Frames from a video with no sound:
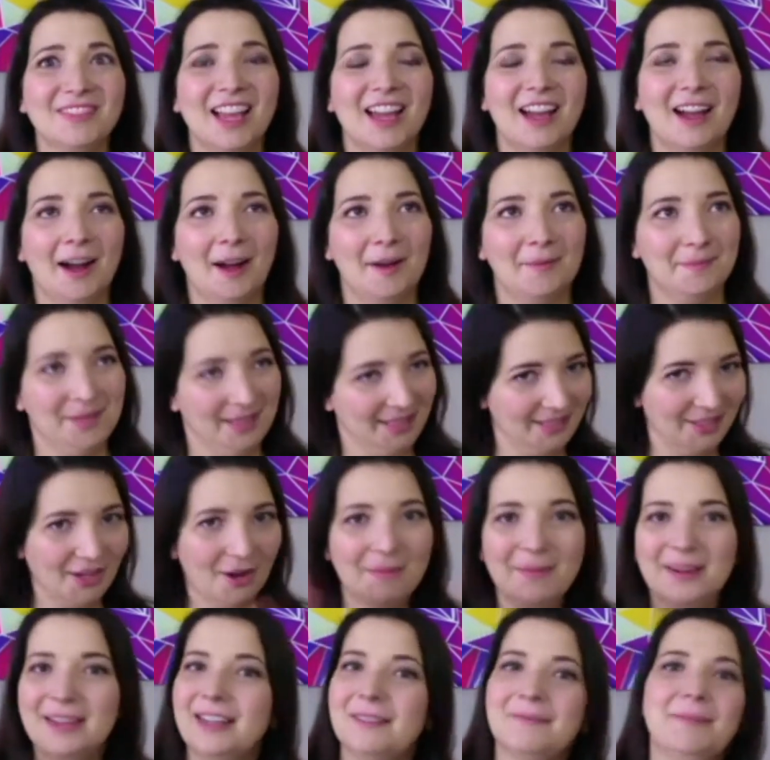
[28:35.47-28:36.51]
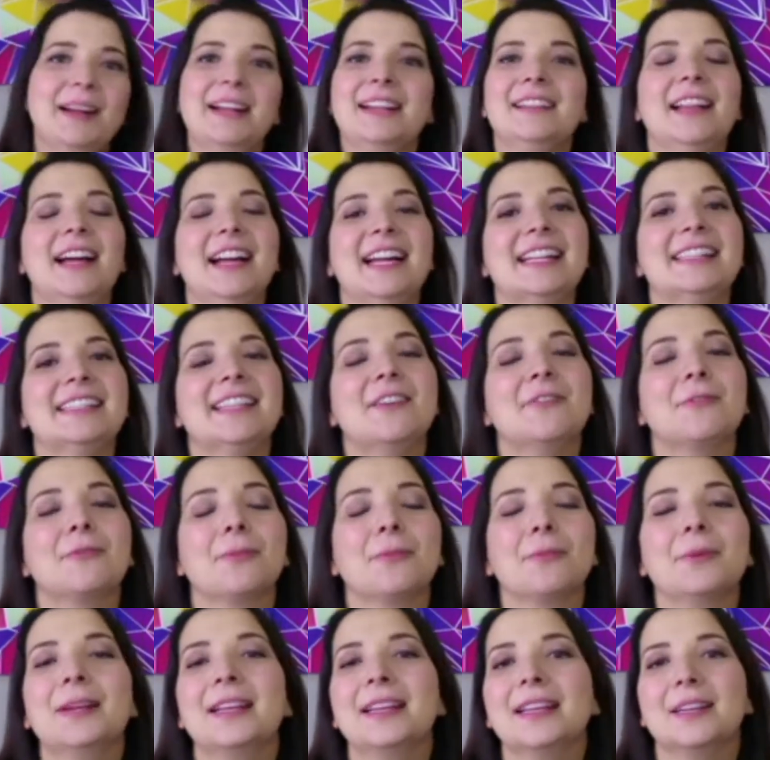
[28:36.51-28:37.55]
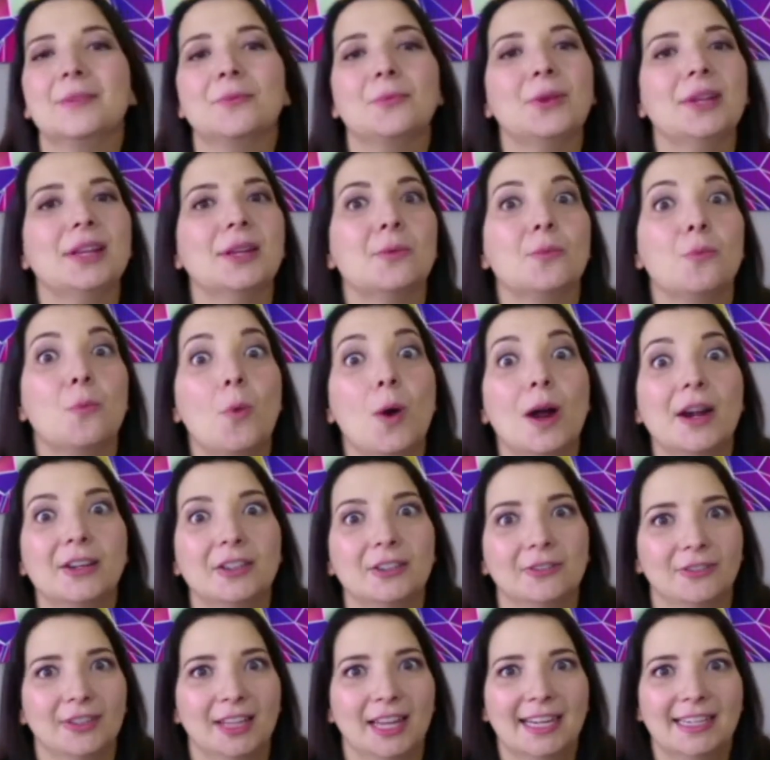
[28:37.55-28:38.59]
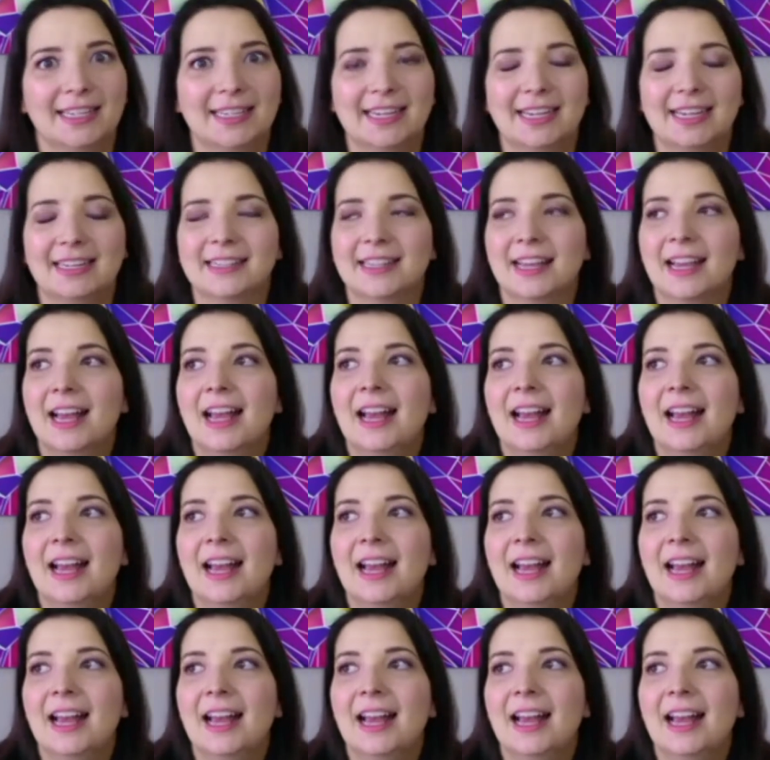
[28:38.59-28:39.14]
um, and so many of my clients have really, really wonderful ideas,